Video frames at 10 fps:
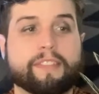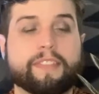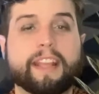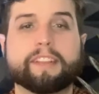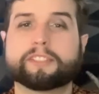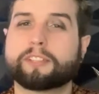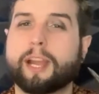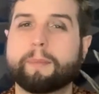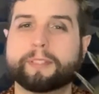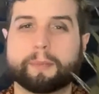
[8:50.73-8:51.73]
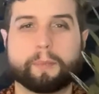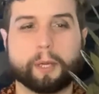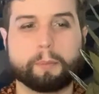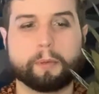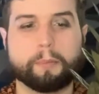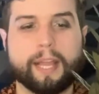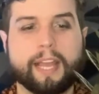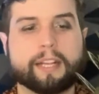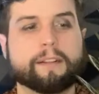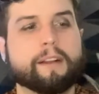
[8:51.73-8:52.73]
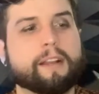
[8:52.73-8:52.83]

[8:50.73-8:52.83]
they describe as a purple black.